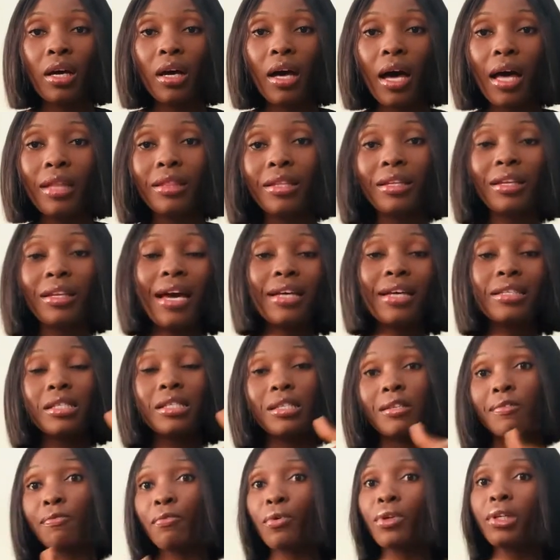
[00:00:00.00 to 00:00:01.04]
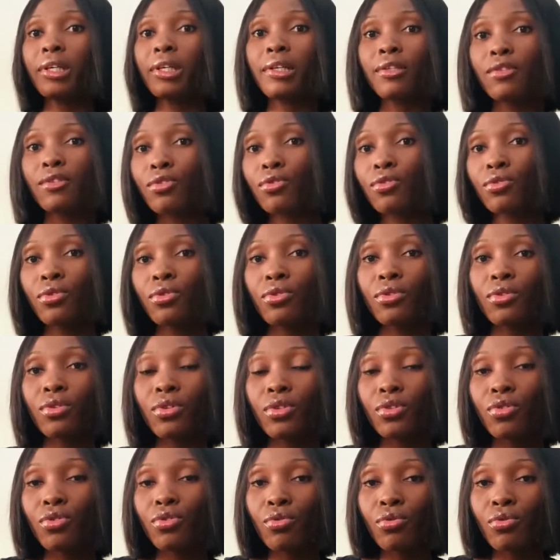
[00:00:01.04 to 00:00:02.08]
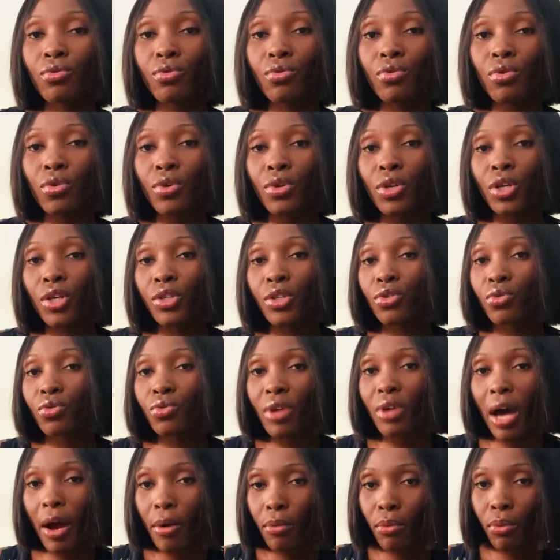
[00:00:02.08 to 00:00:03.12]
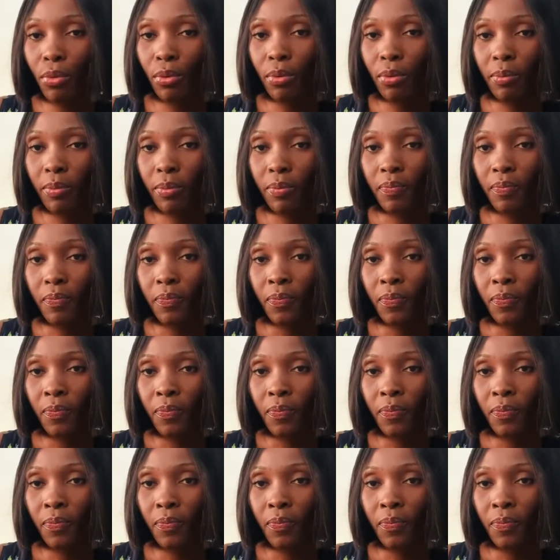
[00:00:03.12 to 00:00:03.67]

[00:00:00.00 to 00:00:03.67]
and the light is falling into that room.